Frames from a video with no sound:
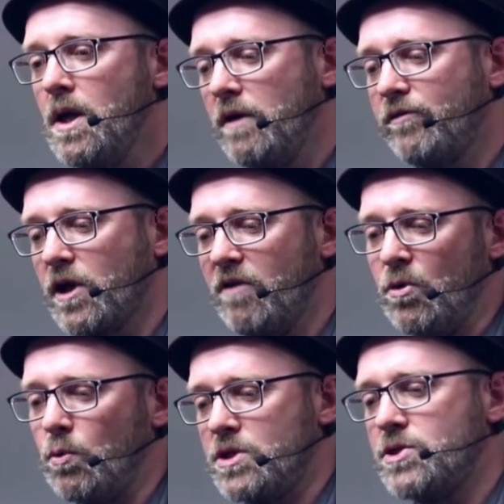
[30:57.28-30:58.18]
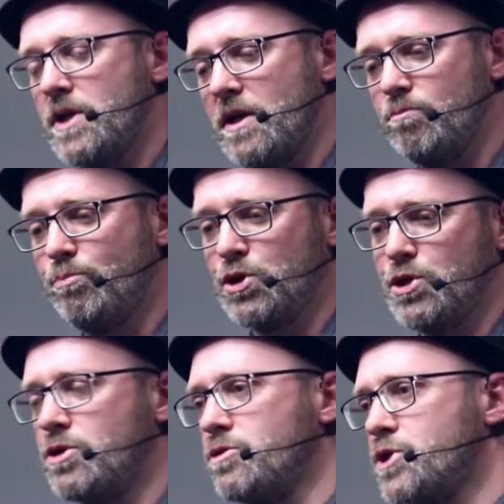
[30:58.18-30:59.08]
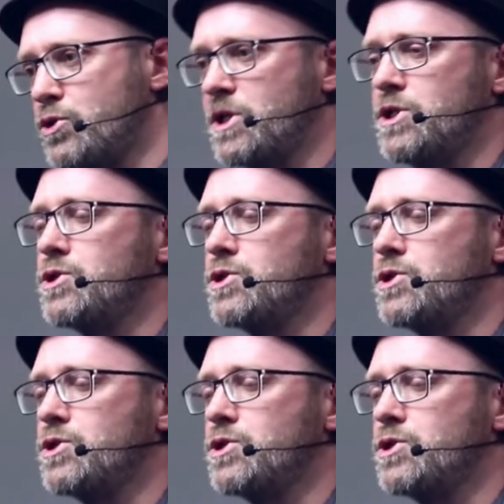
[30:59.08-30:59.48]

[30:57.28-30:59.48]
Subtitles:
If the government wants to put certain restrictions